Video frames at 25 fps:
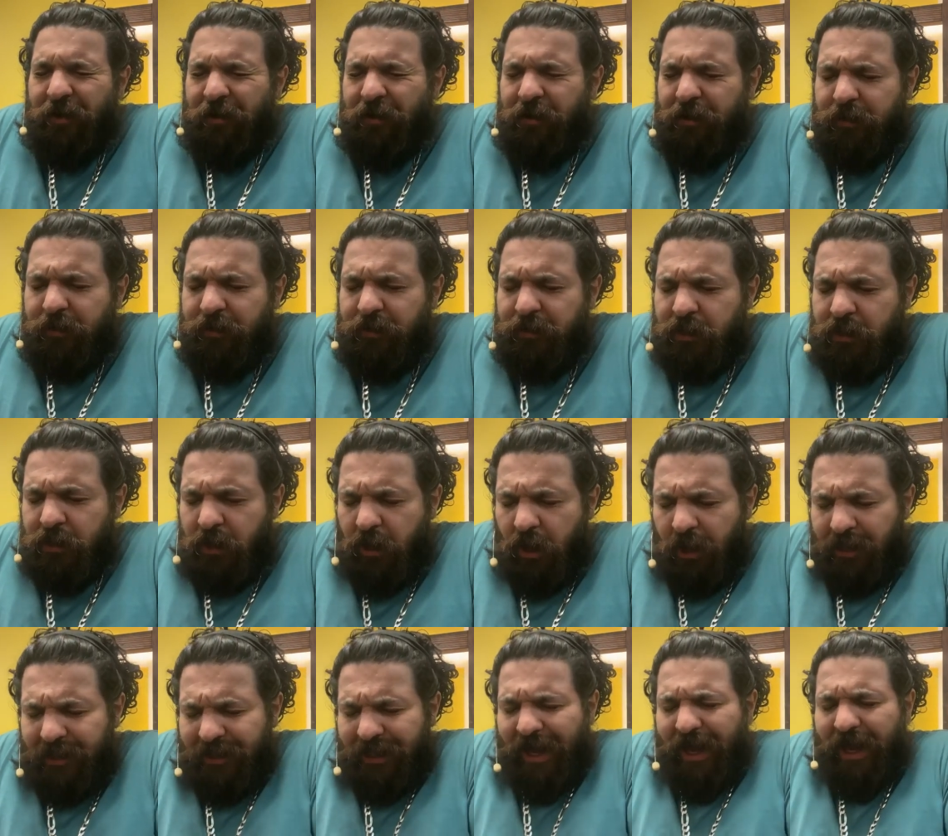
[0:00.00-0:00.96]
here and
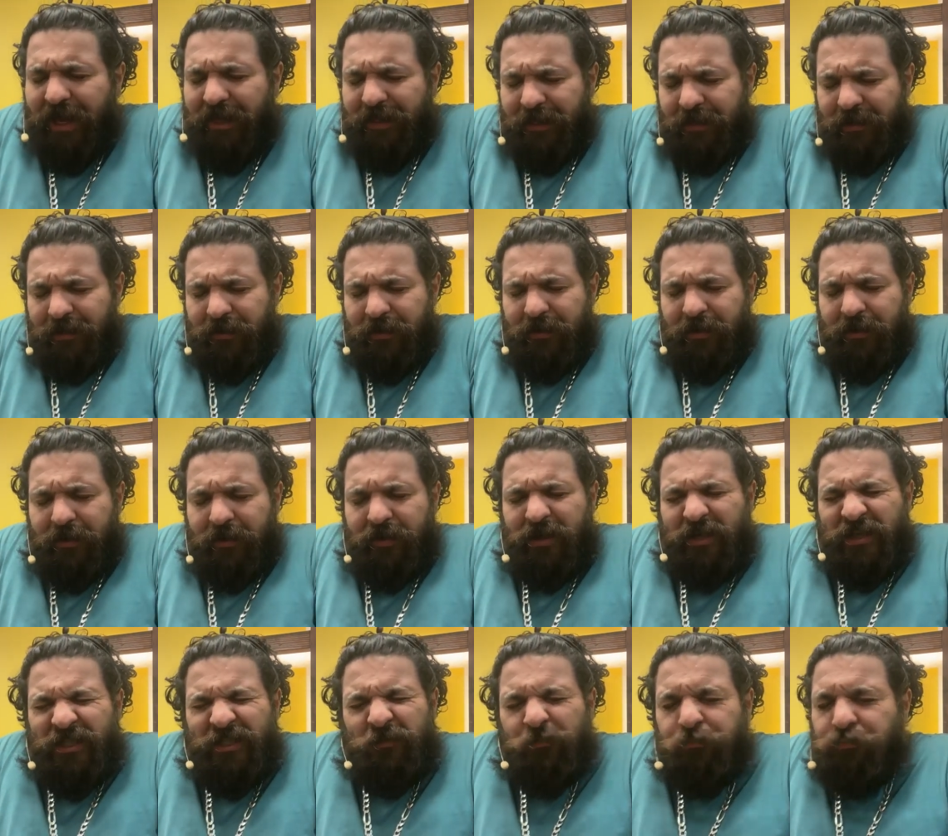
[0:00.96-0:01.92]
online, and
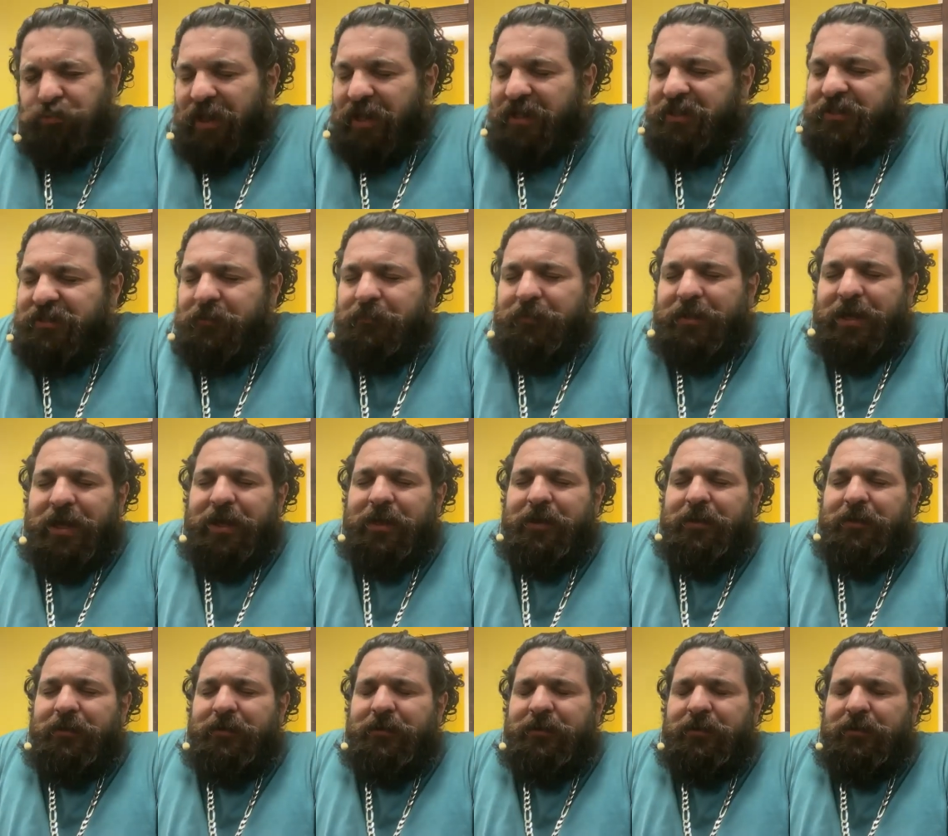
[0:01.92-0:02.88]
just bless them,
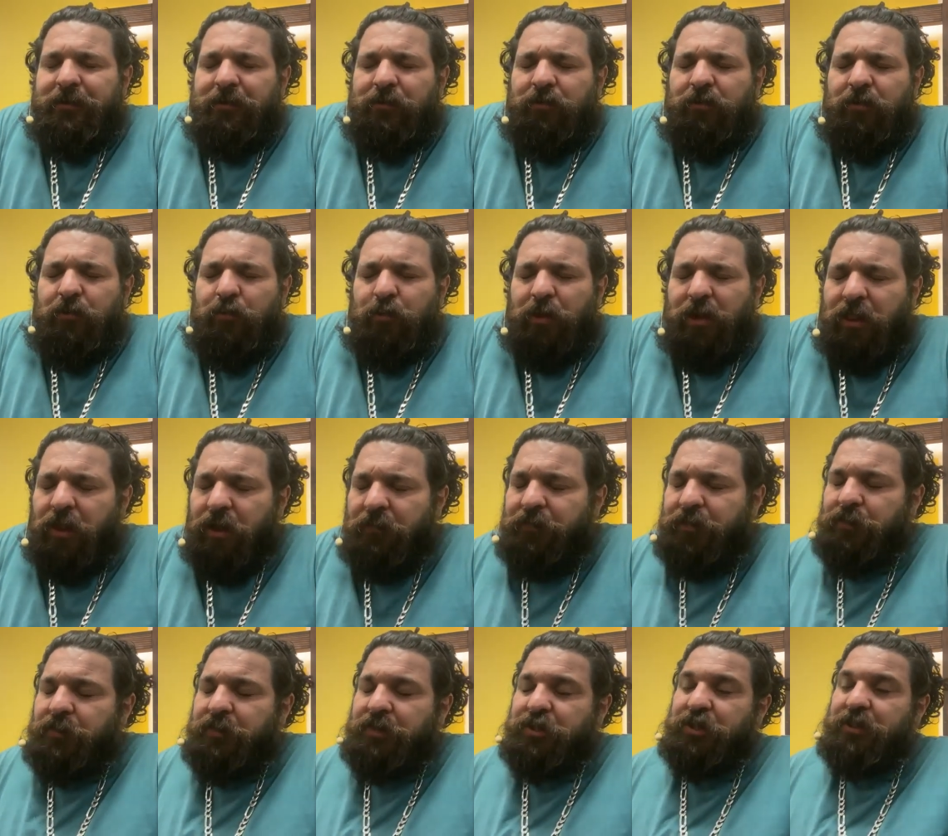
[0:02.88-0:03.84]
Dad. We
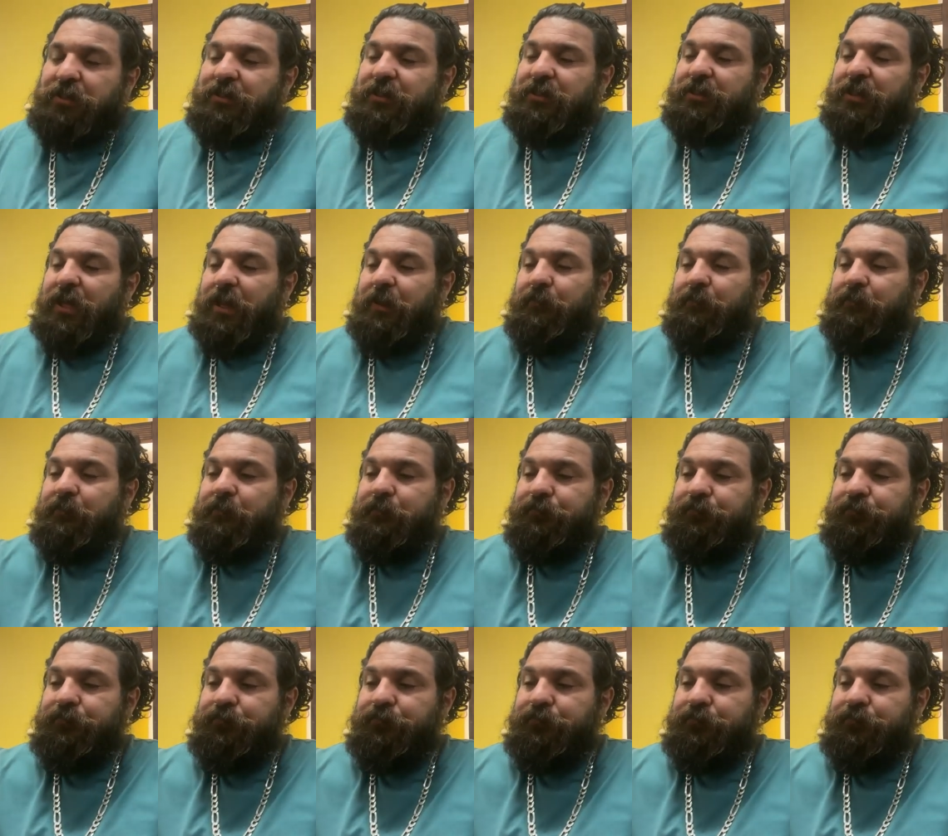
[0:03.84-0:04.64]
love you in Jesus' name.